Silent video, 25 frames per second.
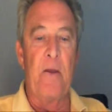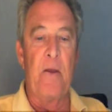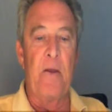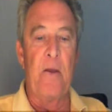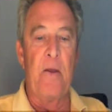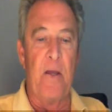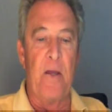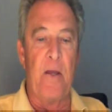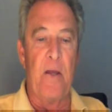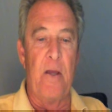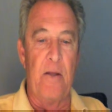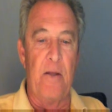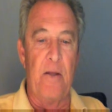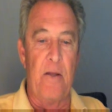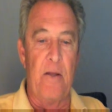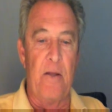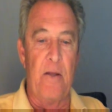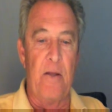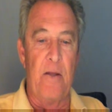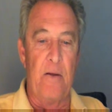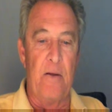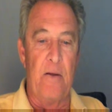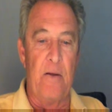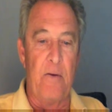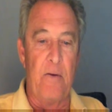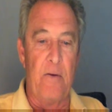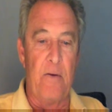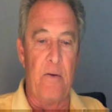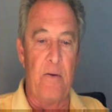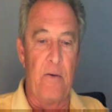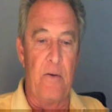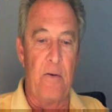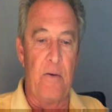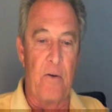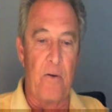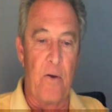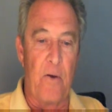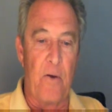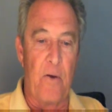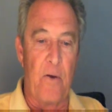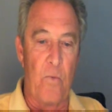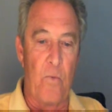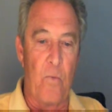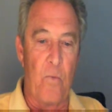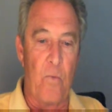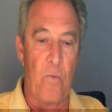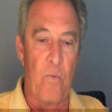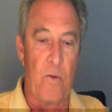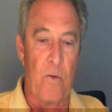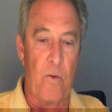And then curtain
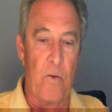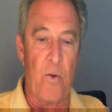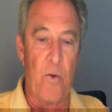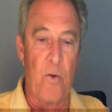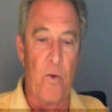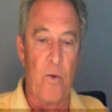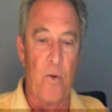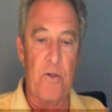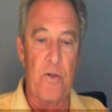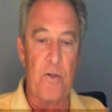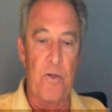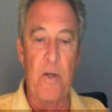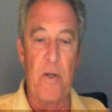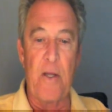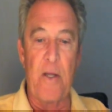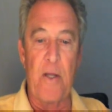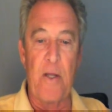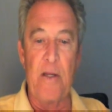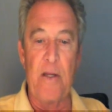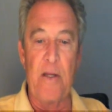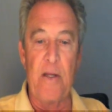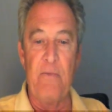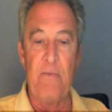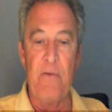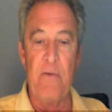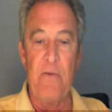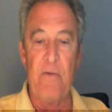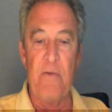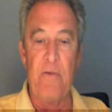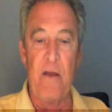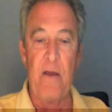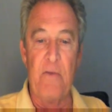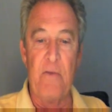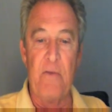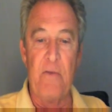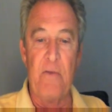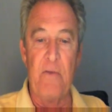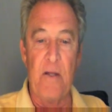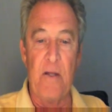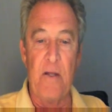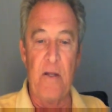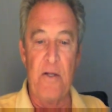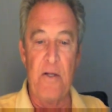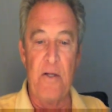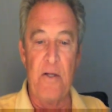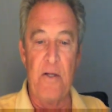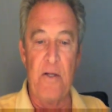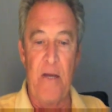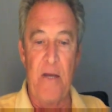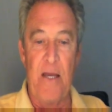wall and pressure plating, if you have any of
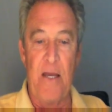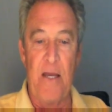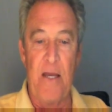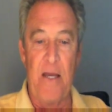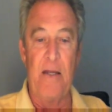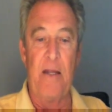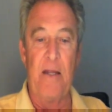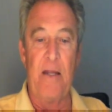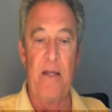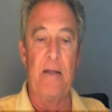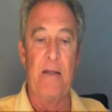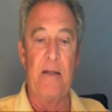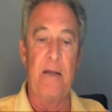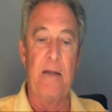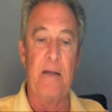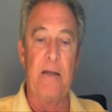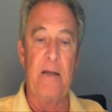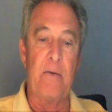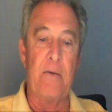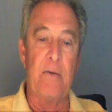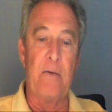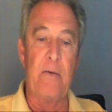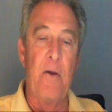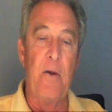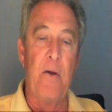that, you add that there.